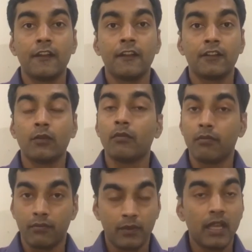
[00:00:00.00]
So
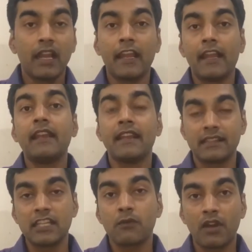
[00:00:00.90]
in
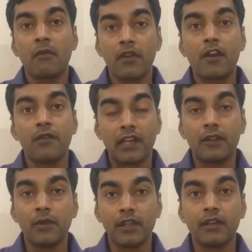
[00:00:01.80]
essence, what I'm trying to tell you
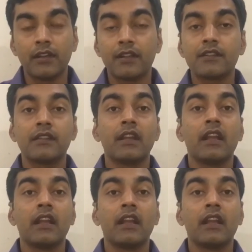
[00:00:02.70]
here is